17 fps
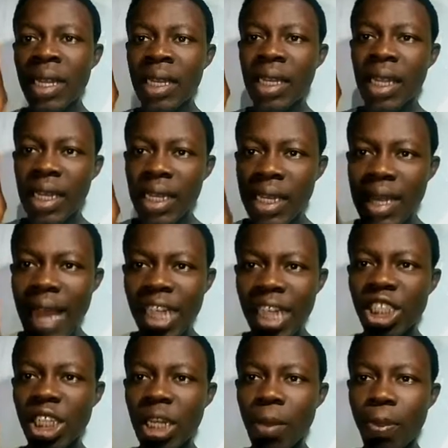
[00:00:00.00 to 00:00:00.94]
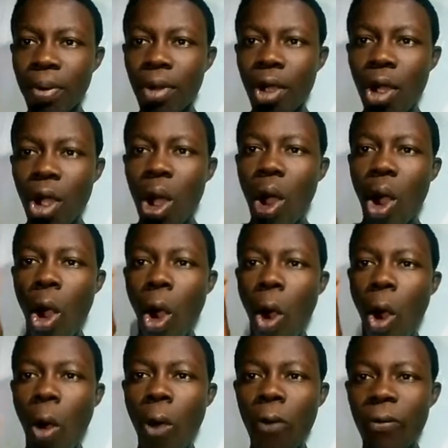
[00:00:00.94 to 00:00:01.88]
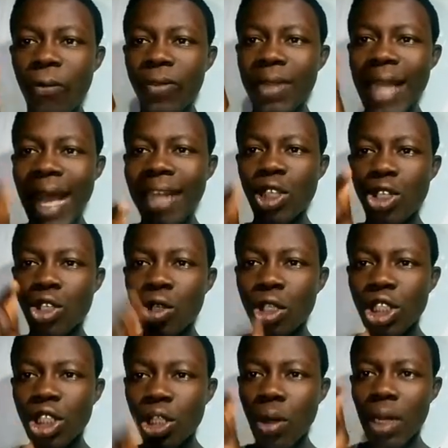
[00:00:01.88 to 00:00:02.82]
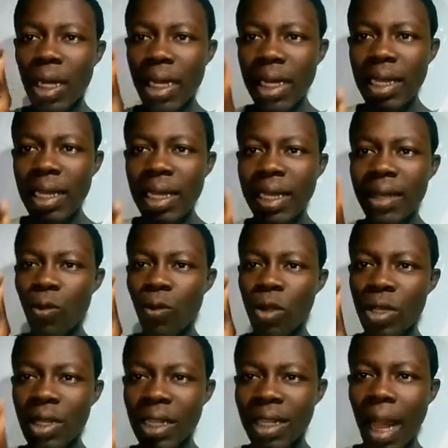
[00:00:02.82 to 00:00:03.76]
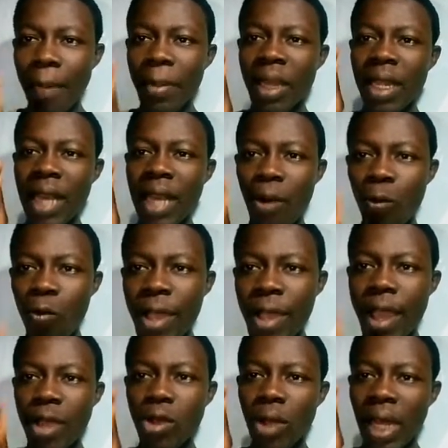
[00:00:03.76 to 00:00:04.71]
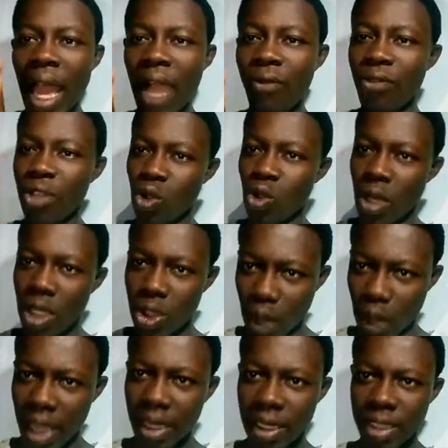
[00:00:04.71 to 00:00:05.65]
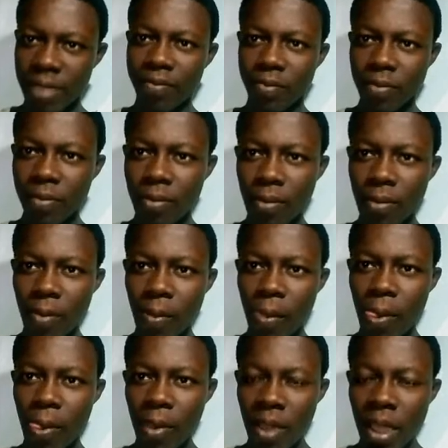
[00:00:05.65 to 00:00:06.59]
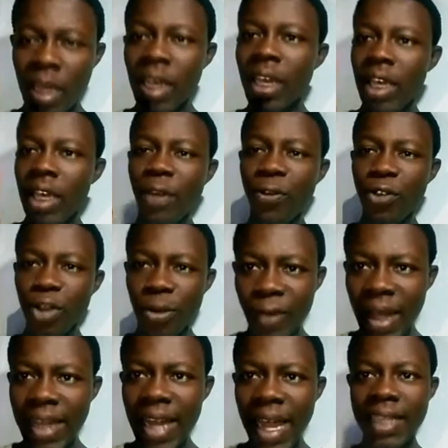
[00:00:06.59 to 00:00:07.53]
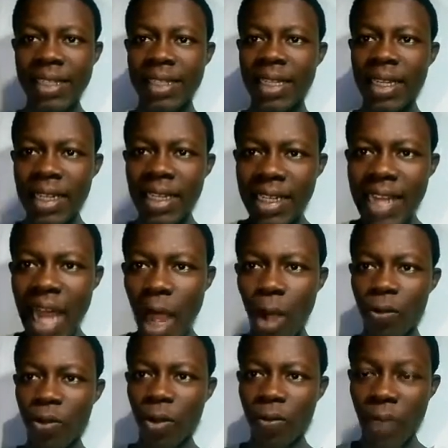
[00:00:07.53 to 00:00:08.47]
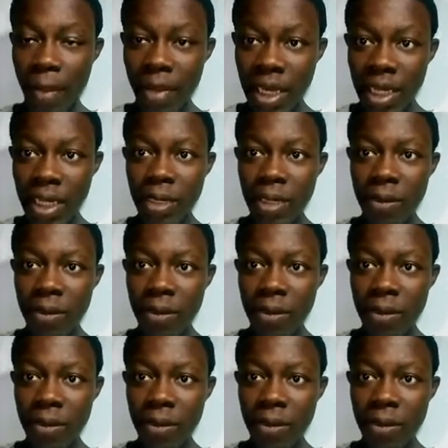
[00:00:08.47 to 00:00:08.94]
the leadership of that social clique will determine where your life is going to end. If your father is the leader of your family,